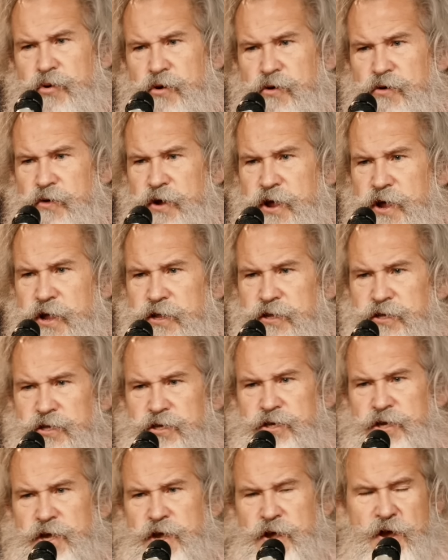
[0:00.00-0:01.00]
Puerto
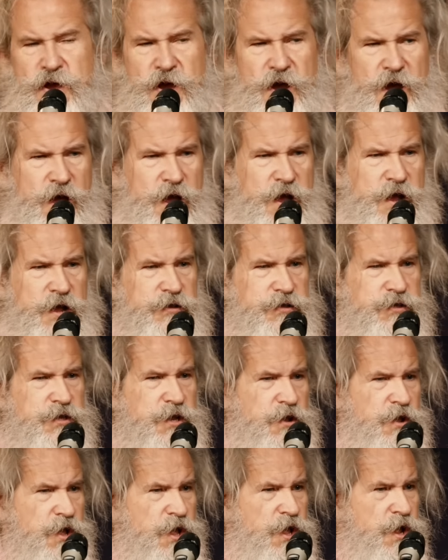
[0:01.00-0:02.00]
Ricans. Uh,
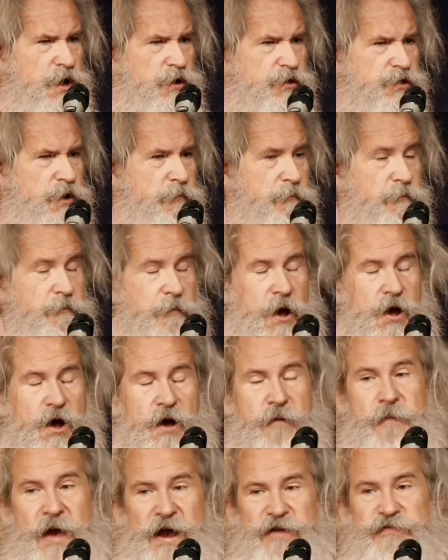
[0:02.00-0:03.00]
there's a,
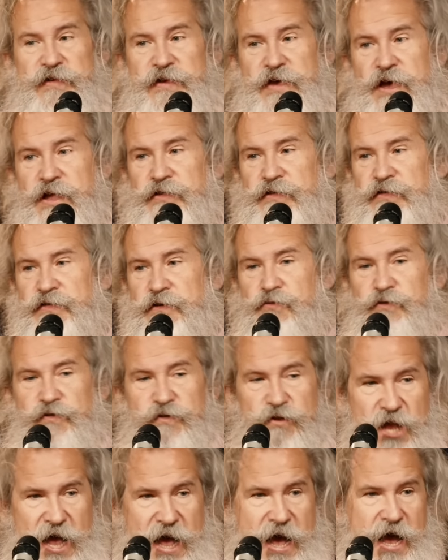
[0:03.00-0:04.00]
uh, Mexicans. There was
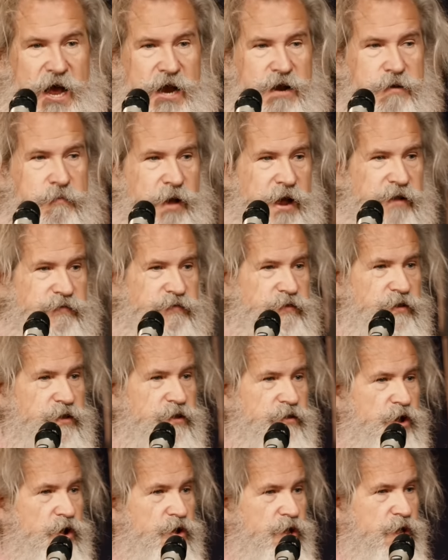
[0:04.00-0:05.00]
a lot of
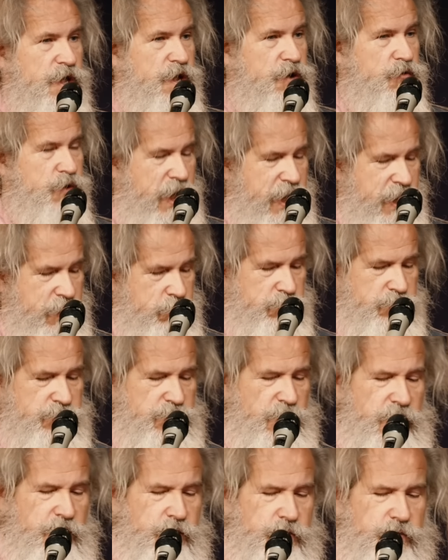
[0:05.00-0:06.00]
Mexicans. okay, uh, it
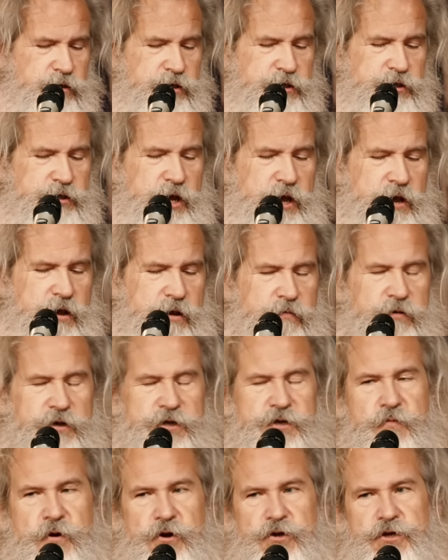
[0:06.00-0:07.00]
was it was it
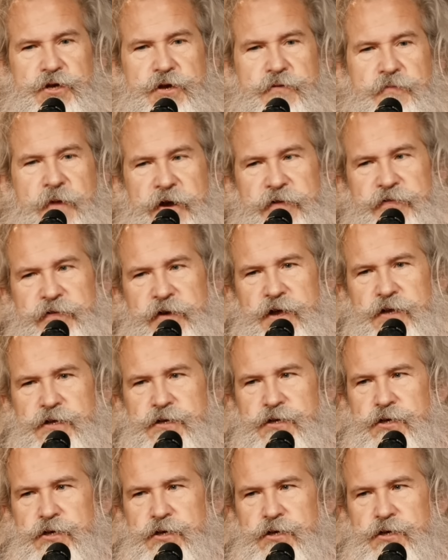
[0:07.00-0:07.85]
was mostly Mexicans.